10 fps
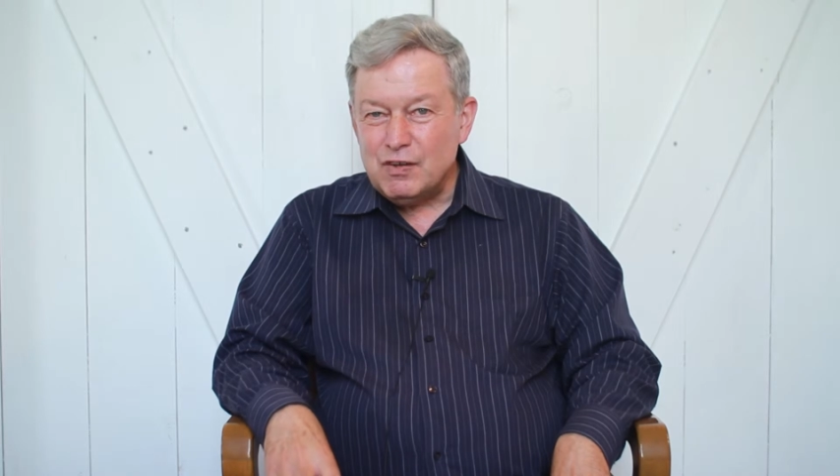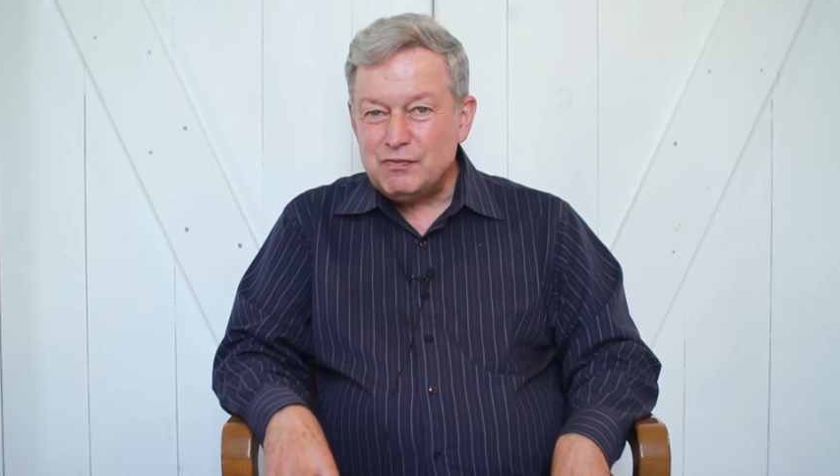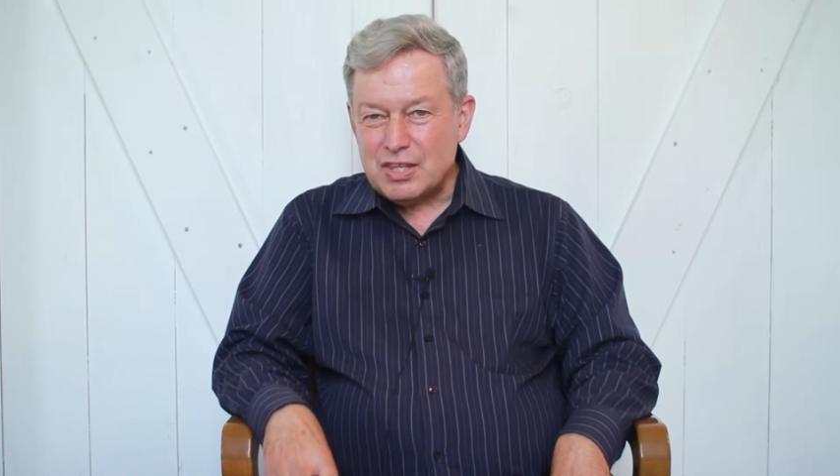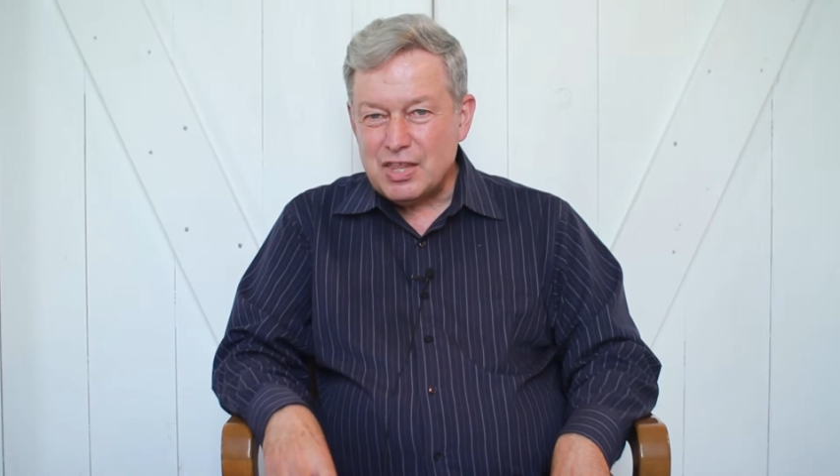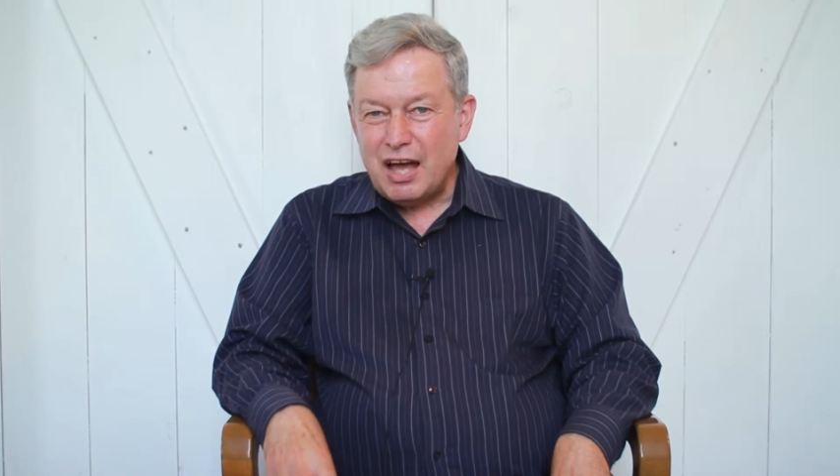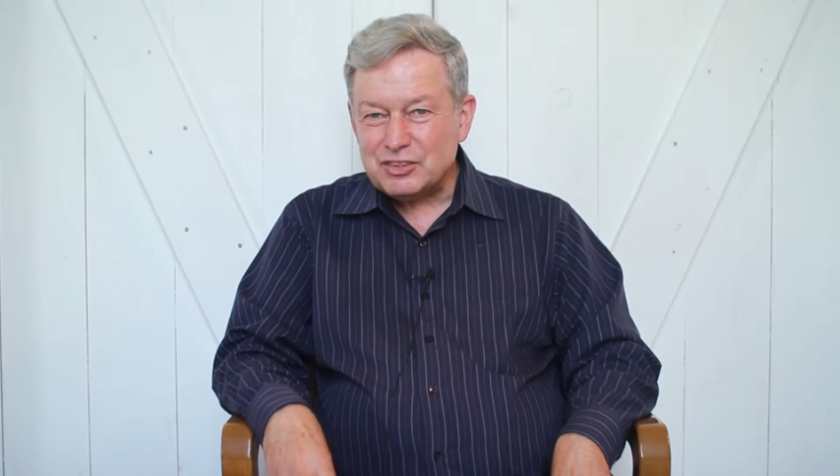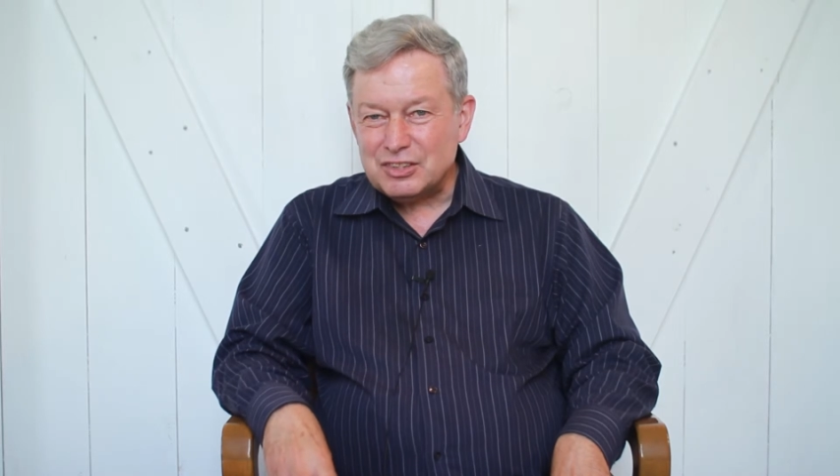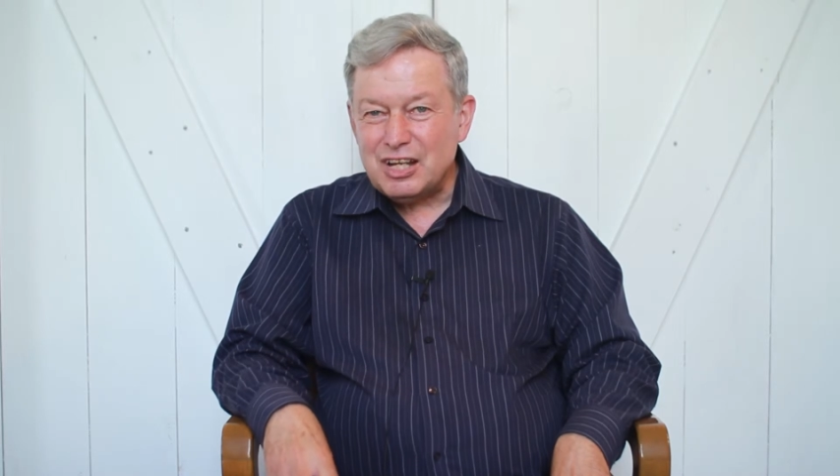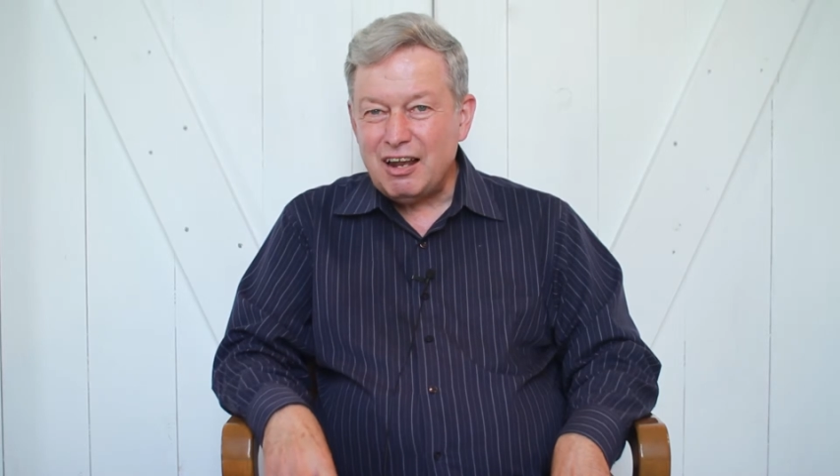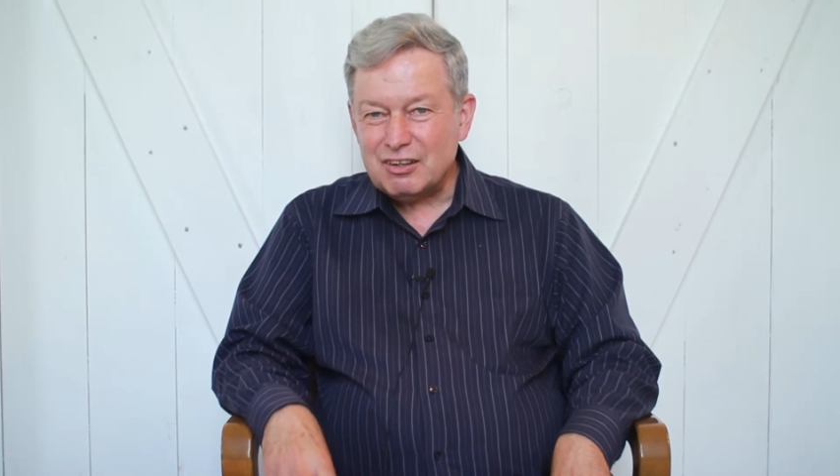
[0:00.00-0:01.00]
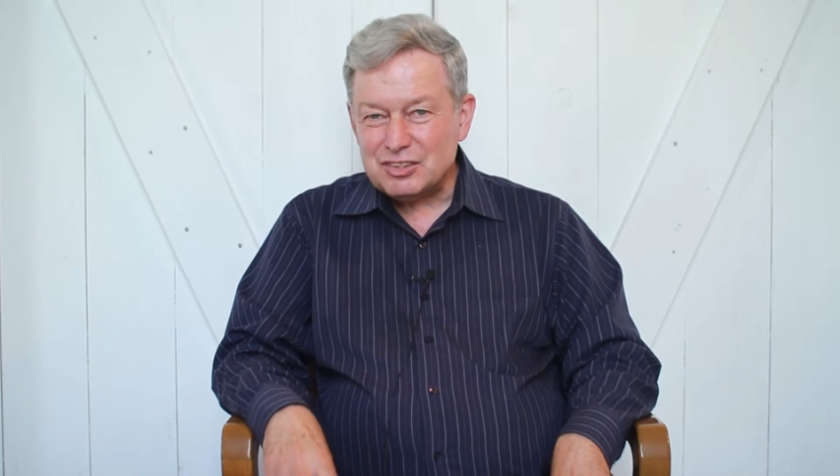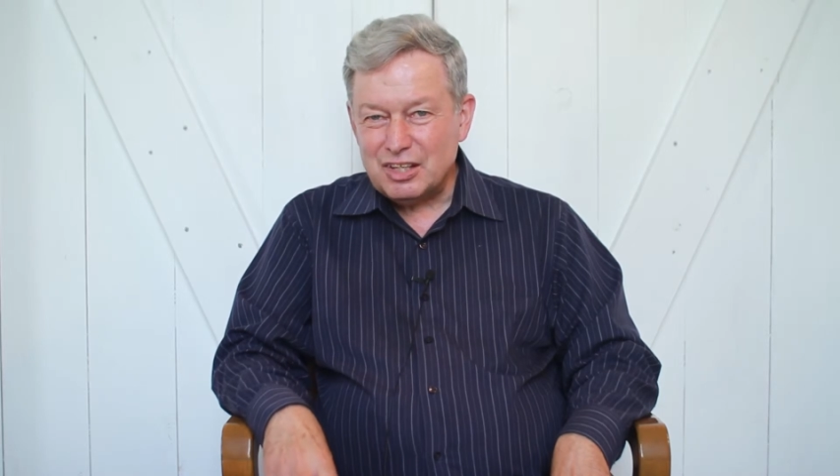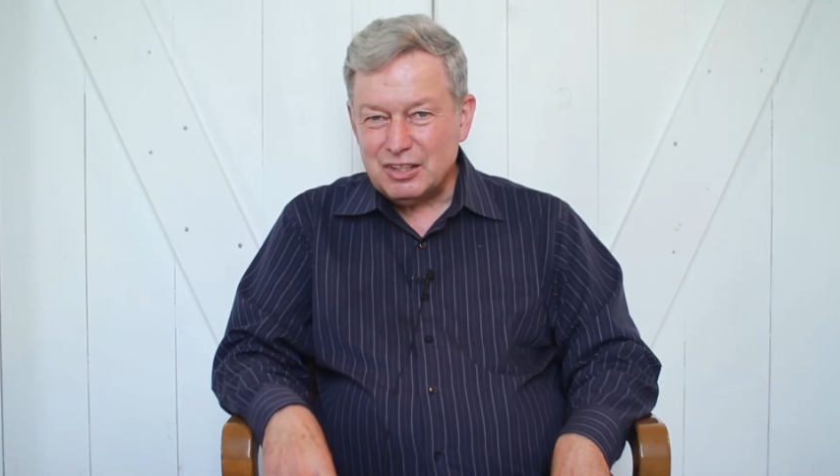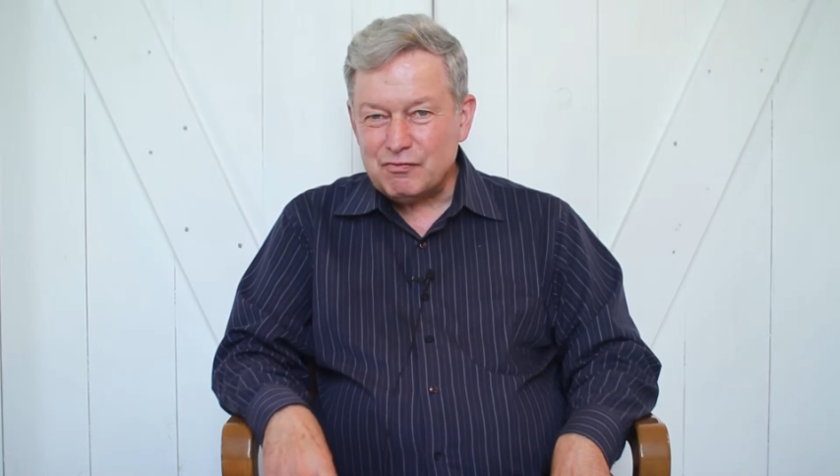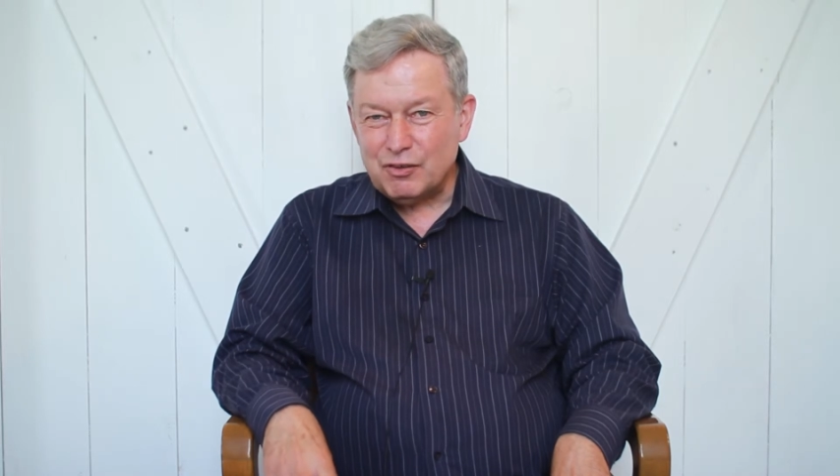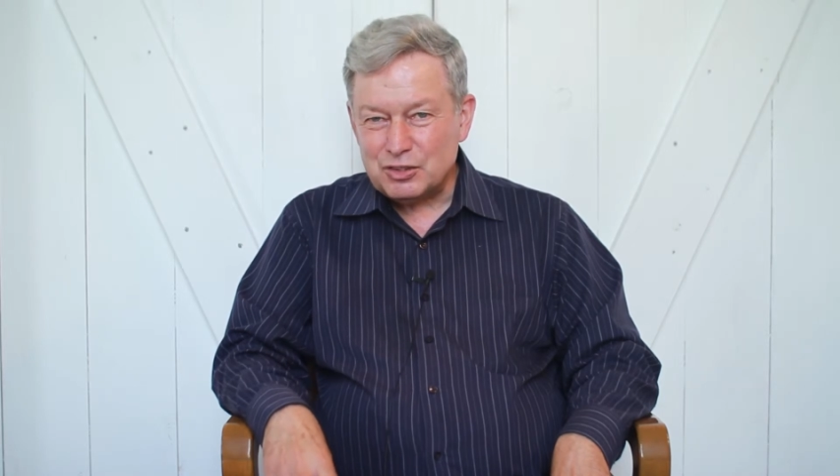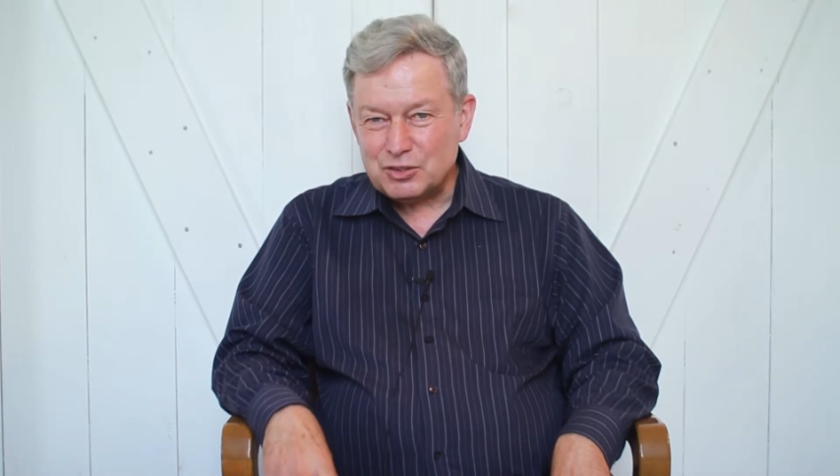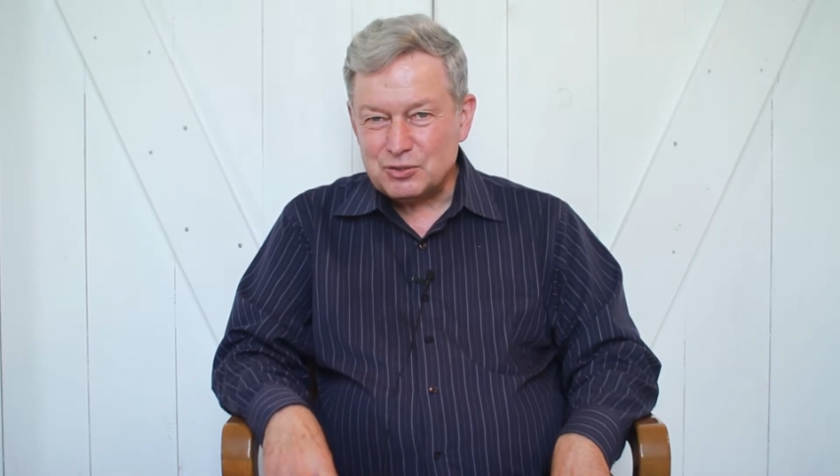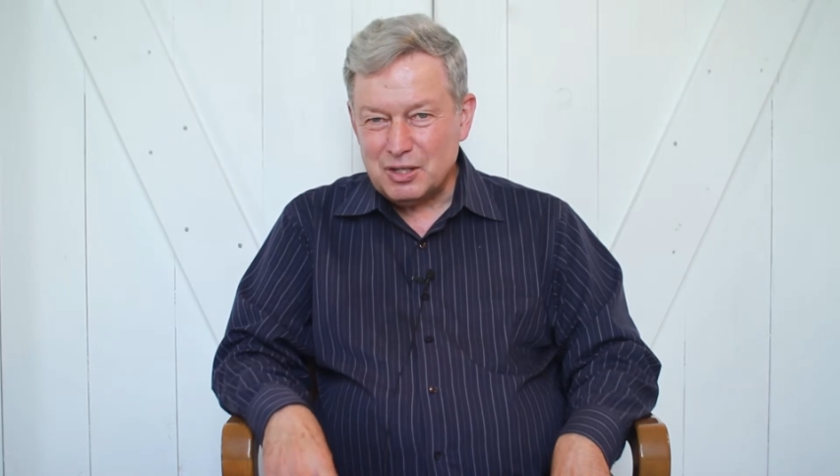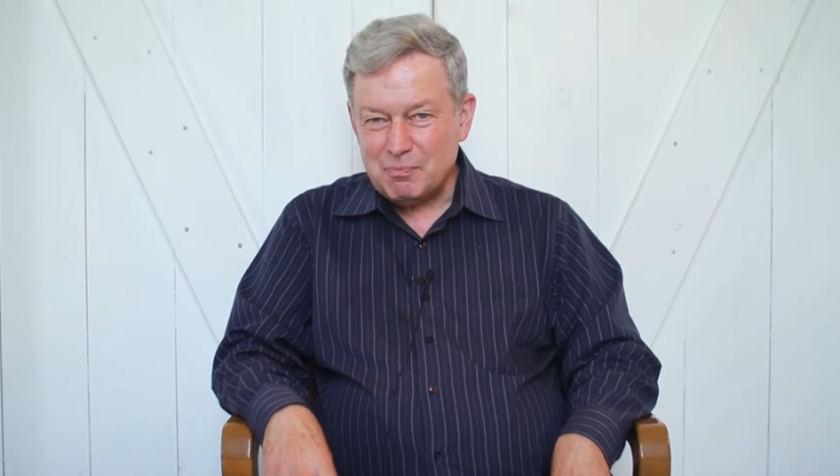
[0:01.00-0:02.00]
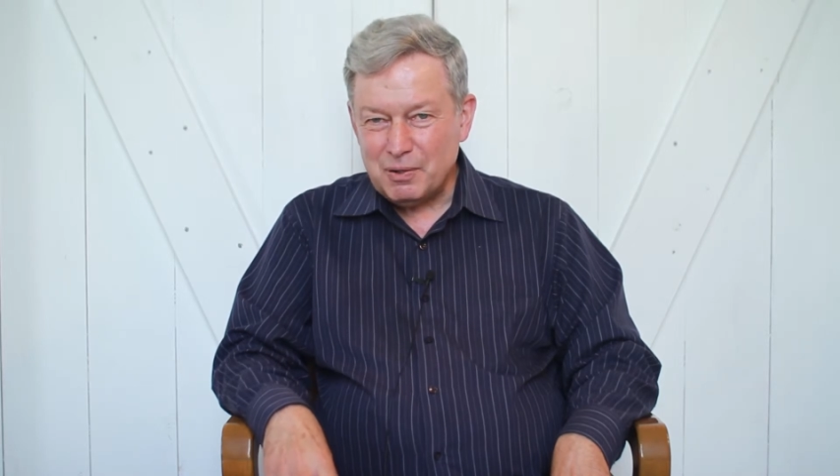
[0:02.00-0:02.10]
$50,000 on that first trip.